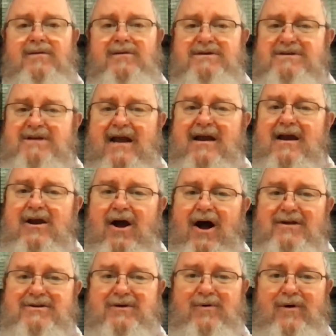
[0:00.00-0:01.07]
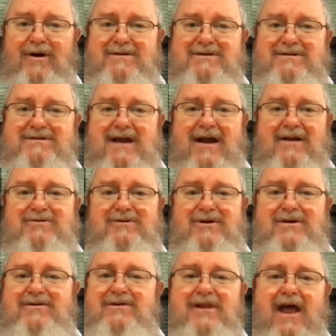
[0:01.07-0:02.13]
The second consequence is
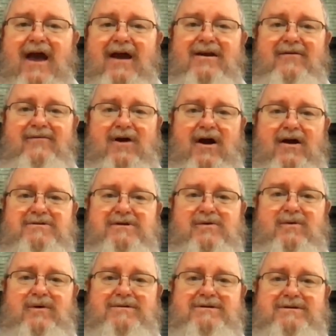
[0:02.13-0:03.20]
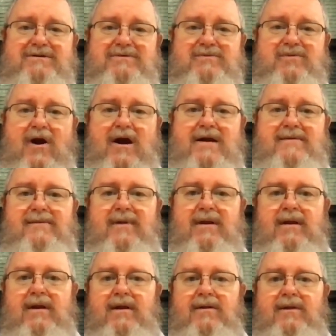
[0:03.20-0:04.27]
actually negative consequences, right?
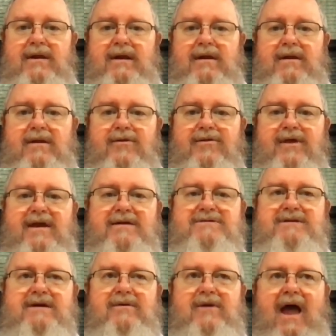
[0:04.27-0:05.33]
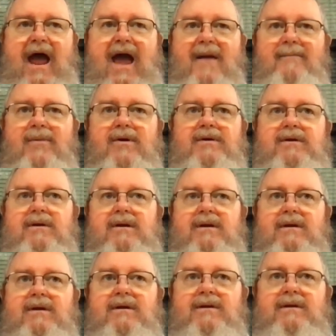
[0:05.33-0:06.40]
The things that happen
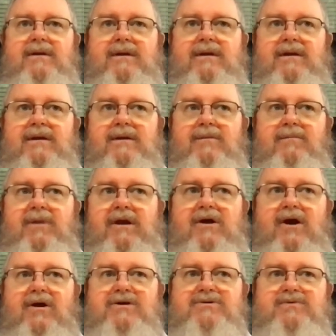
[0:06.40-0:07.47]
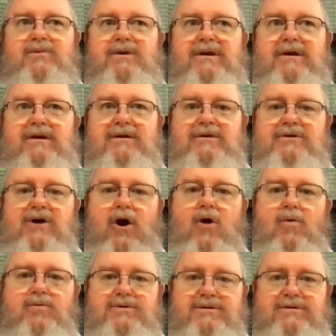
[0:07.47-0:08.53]
because we
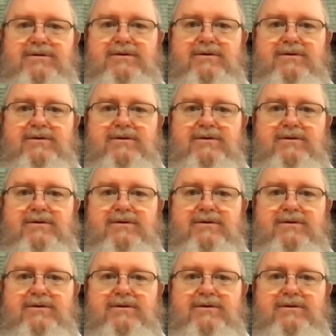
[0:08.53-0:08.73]
don't,